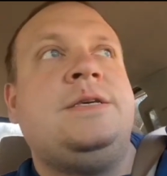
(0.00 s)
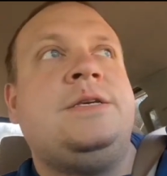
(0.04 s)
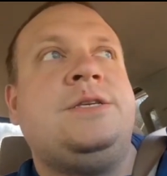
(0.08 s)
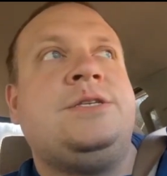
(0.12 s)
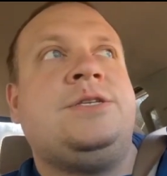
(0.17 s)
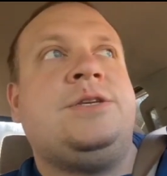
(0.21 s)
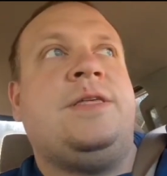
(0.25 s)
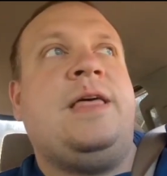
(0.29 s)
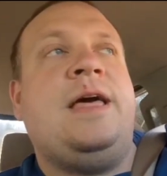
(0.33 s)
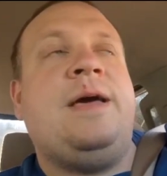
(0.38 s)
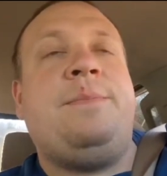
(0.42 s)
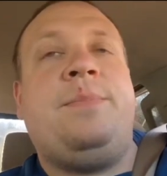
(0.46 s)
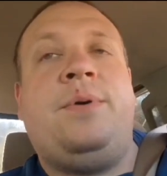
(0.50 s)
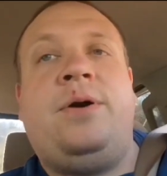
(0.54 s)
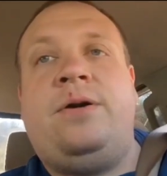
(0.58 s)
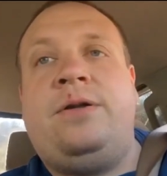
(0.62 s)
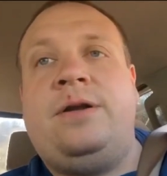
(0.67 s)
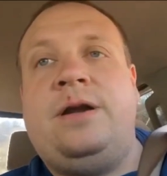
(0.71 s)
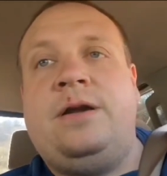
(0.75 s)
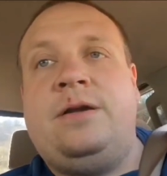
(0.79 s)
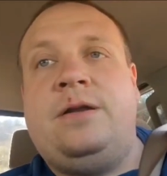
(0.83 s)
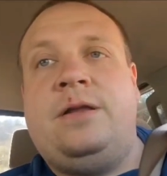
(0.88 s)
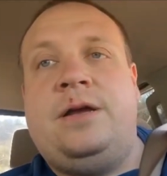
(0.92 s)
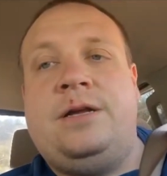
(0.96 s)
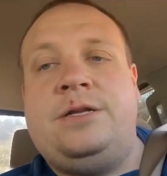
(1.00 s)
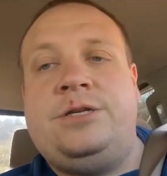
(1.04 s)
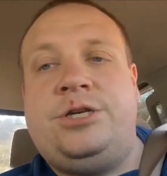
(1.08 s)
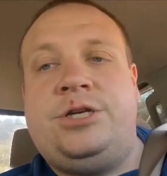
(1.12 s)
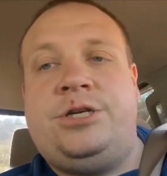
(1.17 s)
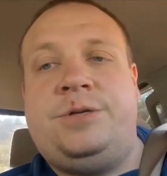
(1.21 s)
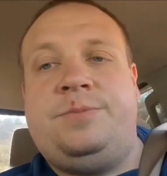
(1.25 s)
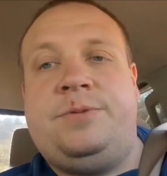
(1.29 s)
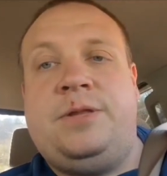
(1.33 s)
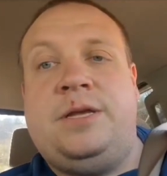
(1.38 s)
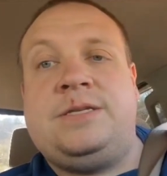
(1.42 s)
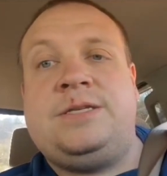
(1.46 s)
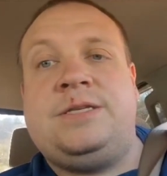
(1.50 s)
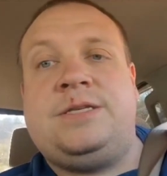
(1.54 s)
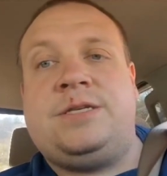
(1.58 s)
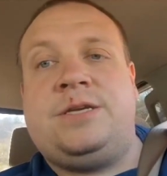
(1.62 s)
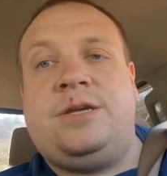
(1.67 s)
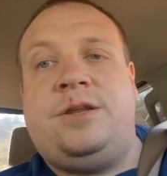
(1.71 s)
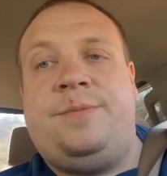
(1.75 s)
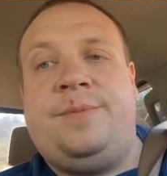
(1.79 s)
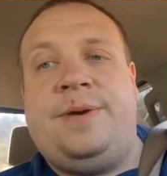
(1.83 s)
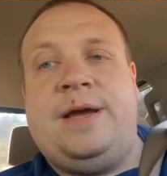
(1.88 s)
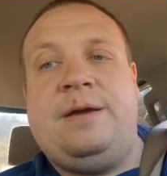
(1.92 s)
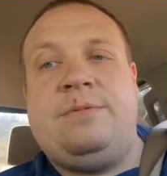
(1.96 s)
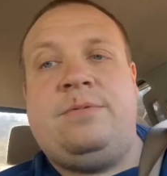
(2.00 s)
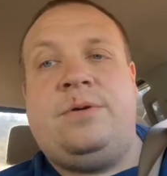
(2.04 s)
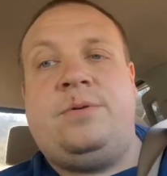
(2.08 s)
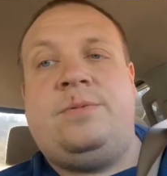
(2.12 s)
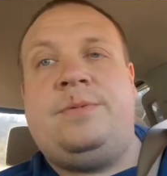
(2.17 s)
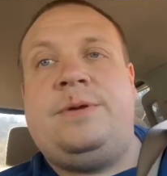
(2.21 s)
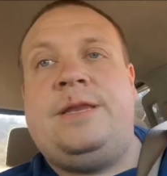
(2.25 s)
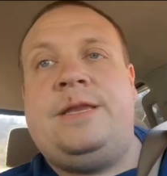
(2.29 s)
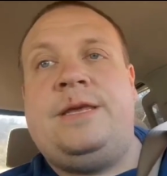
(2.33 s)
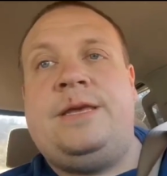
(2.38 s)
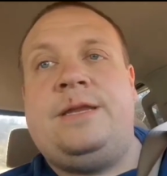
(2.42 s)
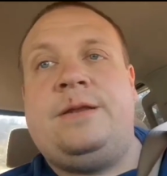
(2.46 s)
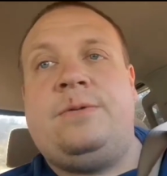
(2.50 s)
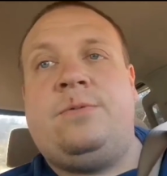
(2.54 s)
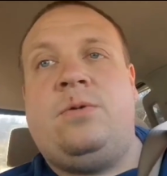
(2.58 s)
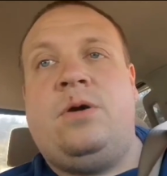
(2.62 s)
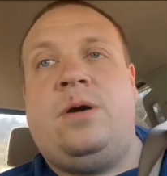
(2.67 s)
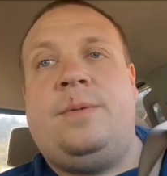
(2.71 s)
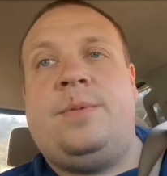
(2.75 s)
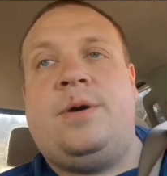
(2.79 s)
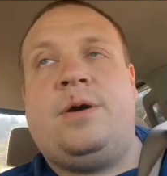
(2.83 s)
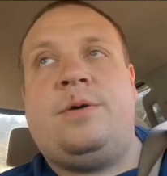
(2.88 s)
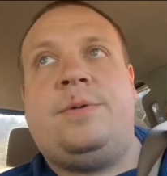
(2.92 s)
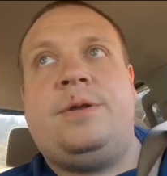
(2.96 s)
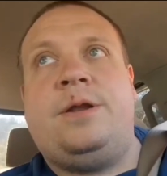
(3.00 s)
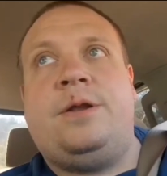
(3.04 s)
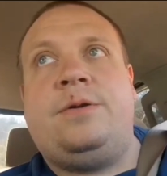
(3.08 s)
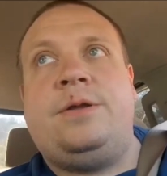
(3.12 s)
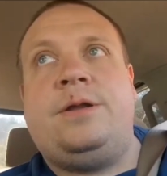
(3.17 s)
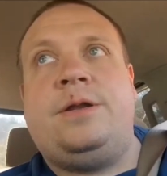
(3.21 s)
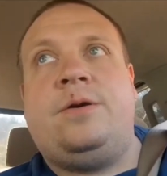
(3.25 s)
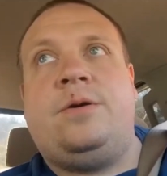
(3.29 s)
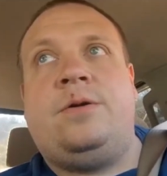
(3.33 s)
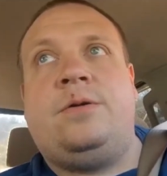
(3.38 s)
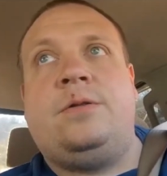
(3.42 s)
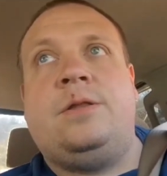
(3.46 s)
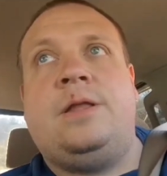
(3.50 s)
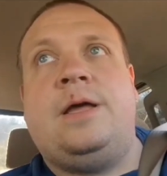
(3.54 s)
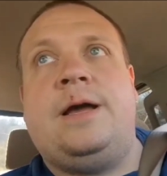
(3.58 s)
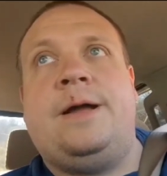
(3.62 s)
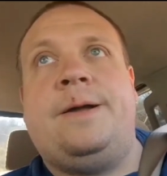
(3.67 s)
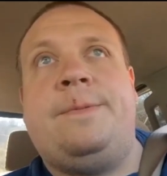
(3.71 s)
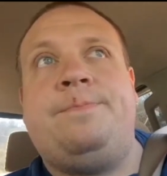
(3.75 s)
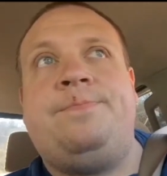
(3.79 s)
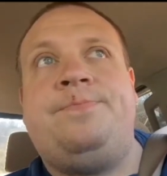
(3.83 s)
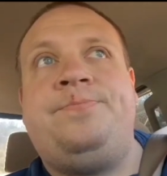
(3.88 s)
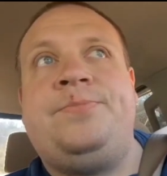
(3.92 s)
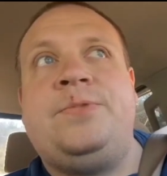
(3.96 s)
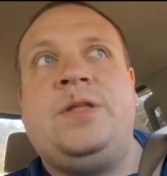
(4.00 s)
So that bought our lunch, plus it's going to buy what we need in Walmart. We don't need a whole lot.